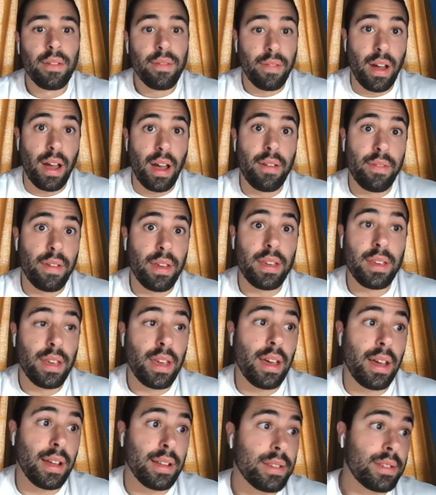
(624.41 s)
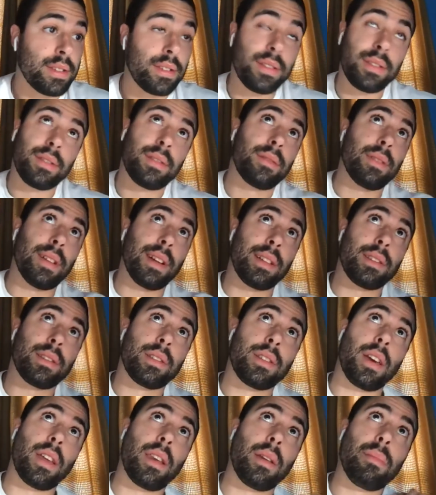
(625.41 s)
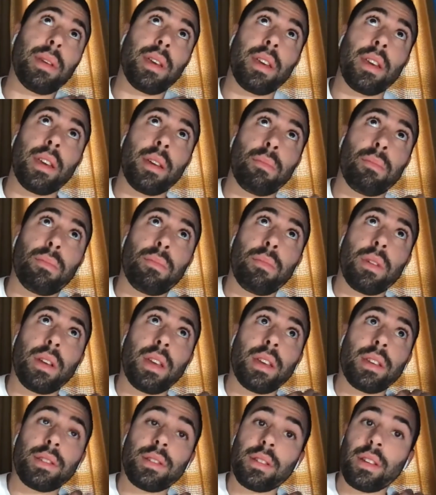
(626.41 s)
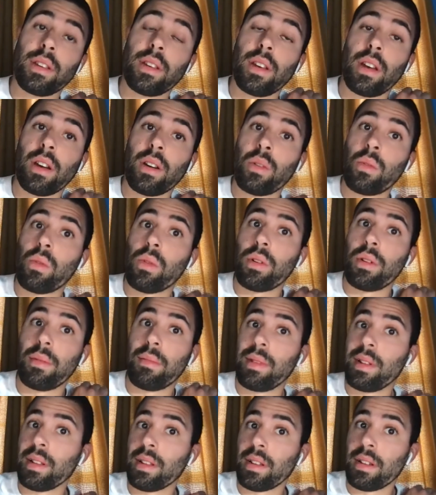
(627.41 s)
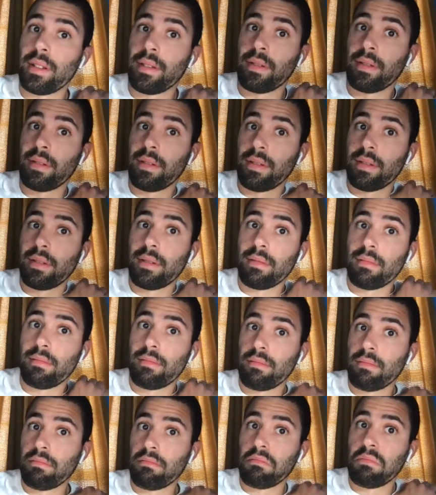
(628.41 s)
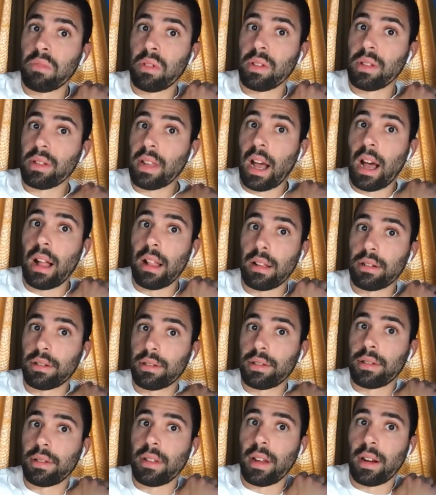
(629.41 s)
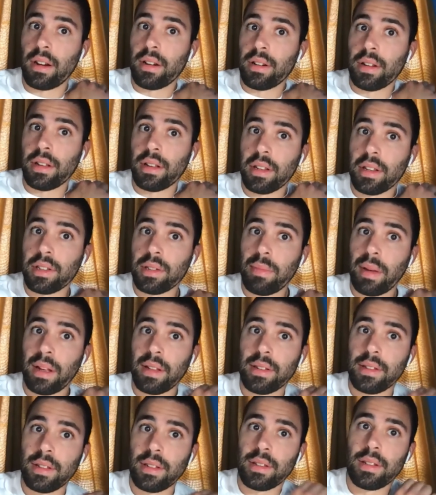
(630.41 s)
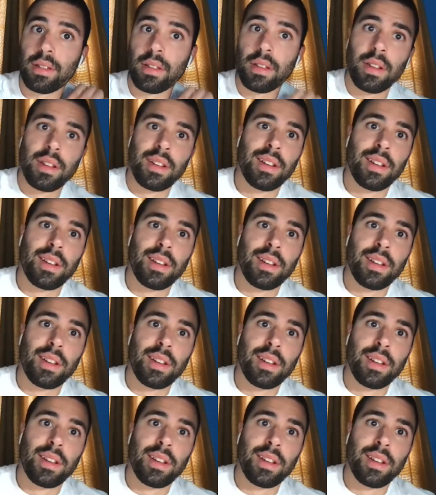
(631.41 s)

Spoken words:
5, 8. Yeah, that's got to be easily $250,000 there in expenses.